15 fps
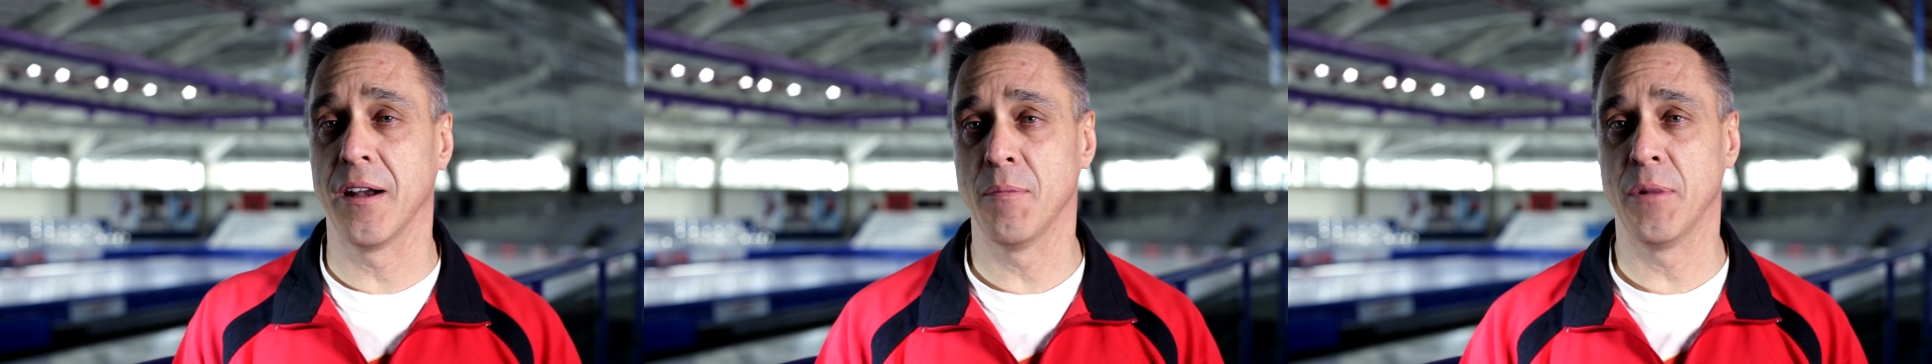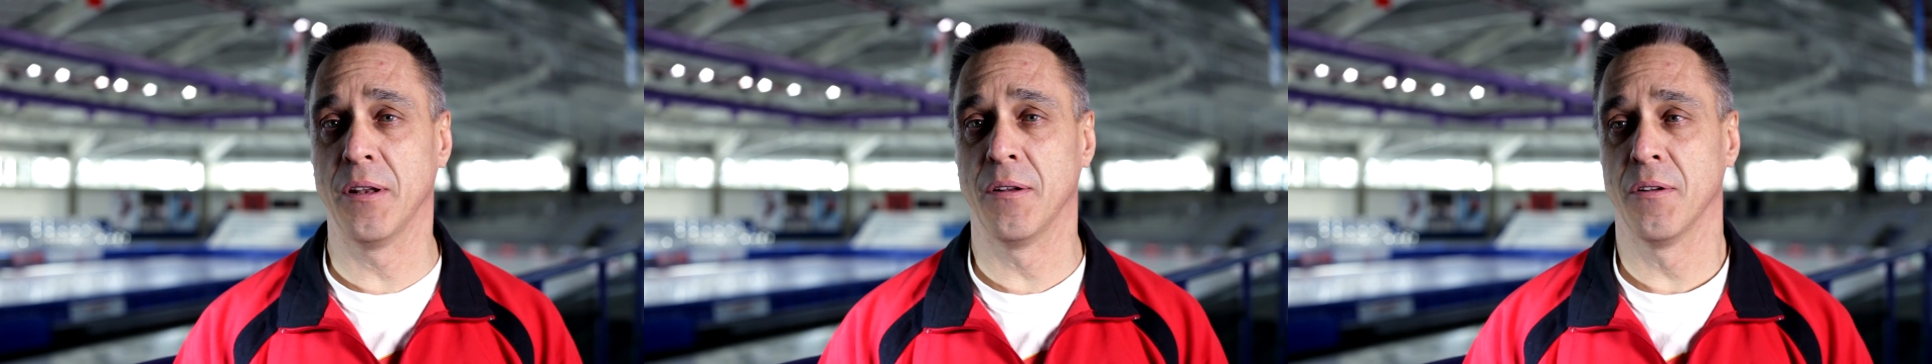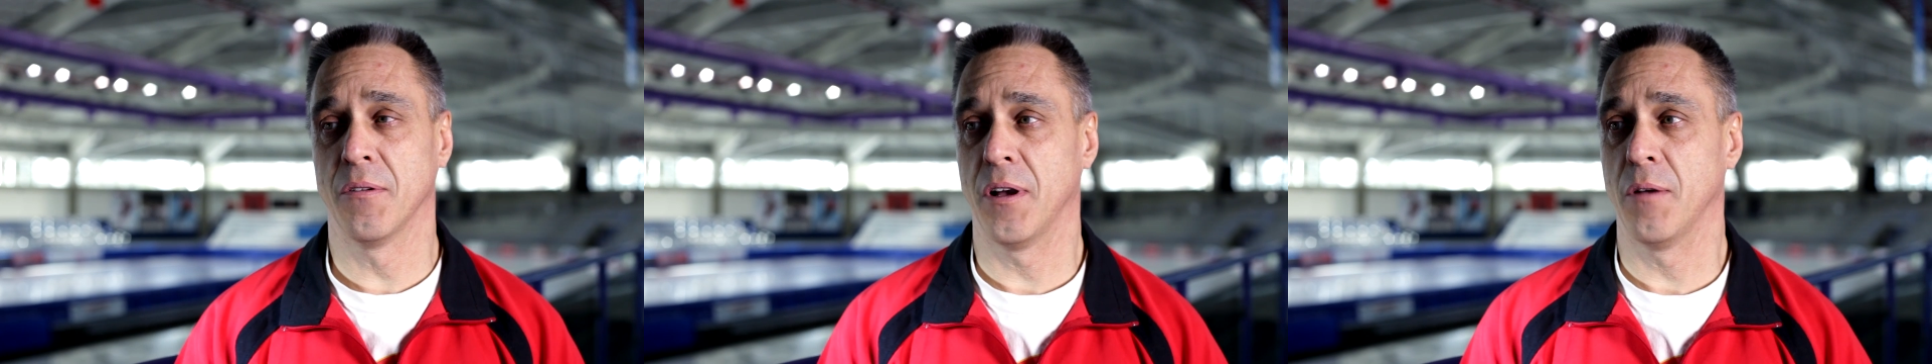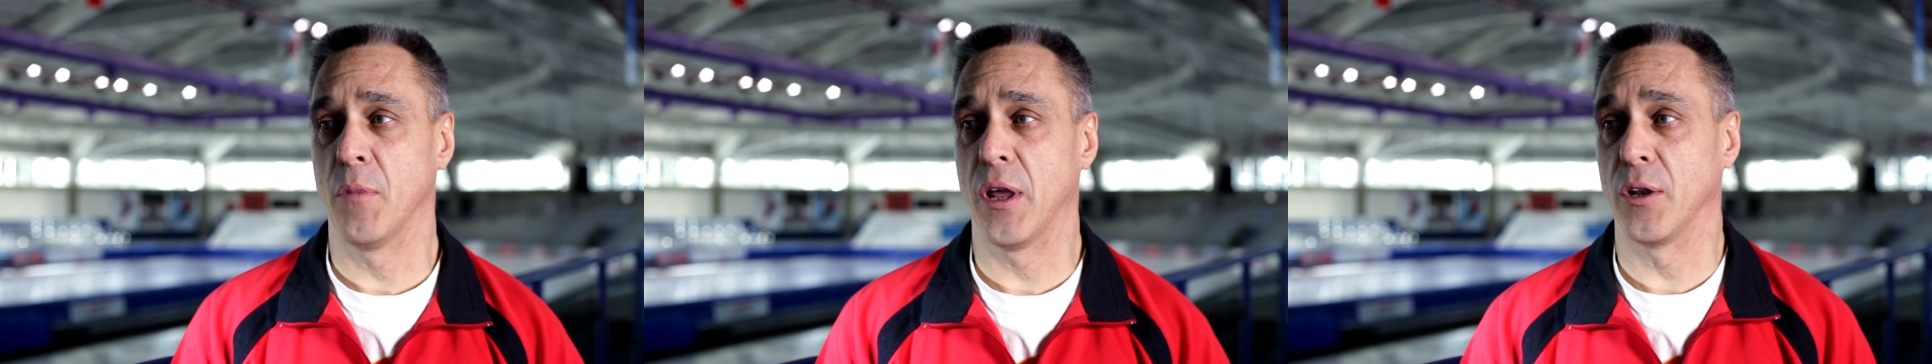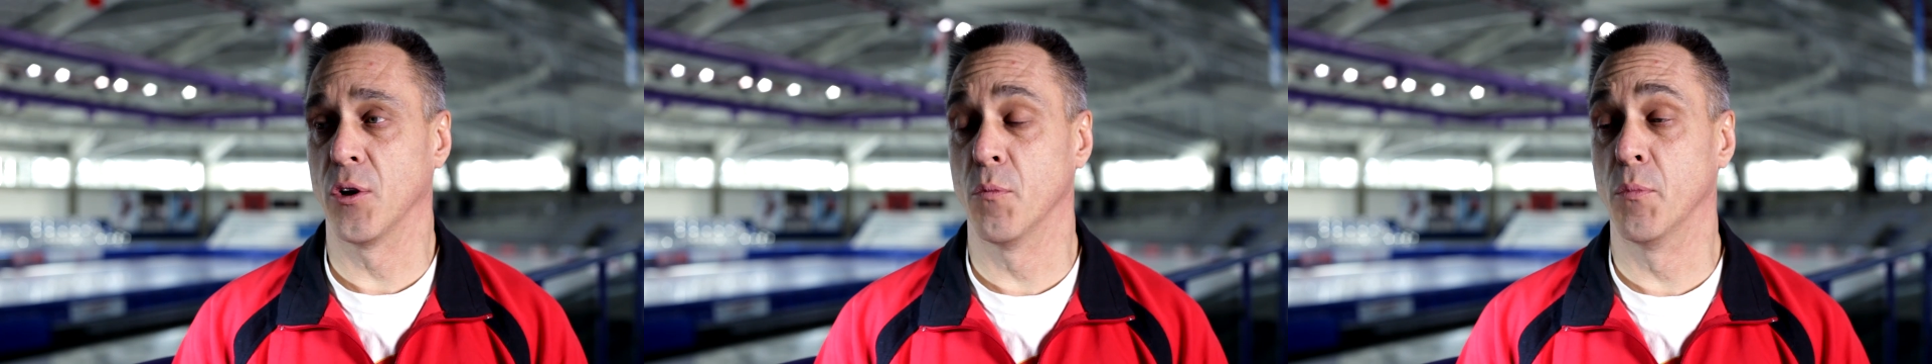I mean, I'll
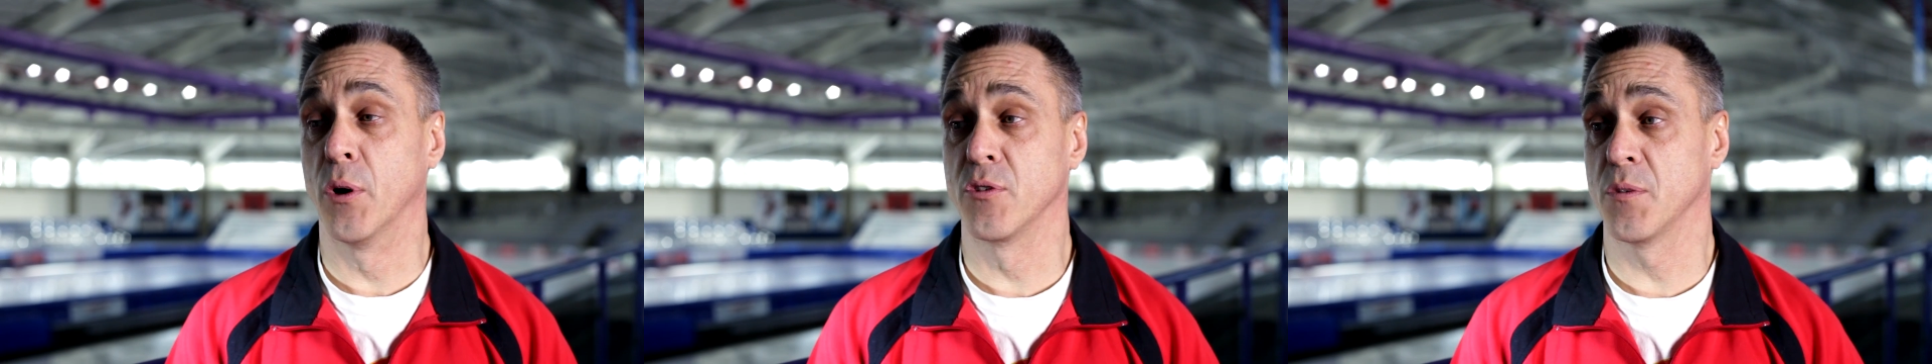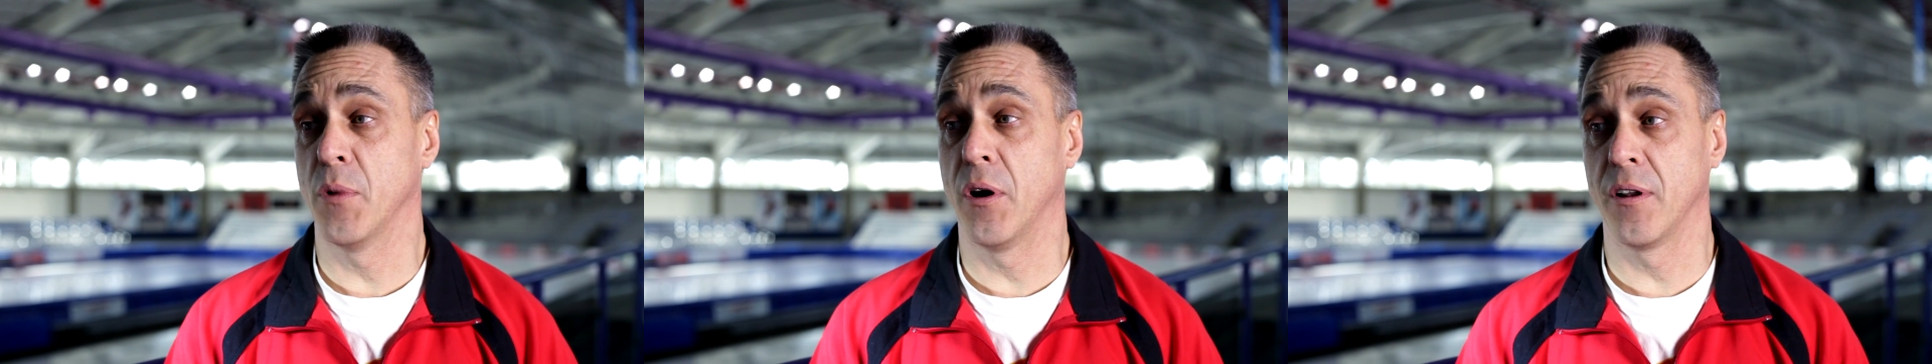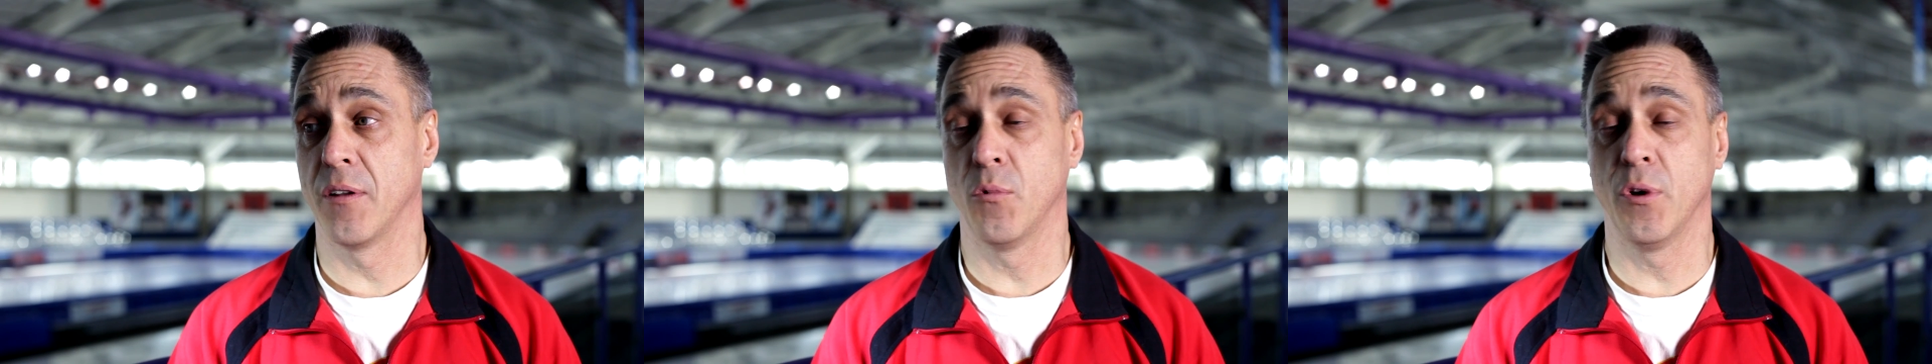make no bones about it.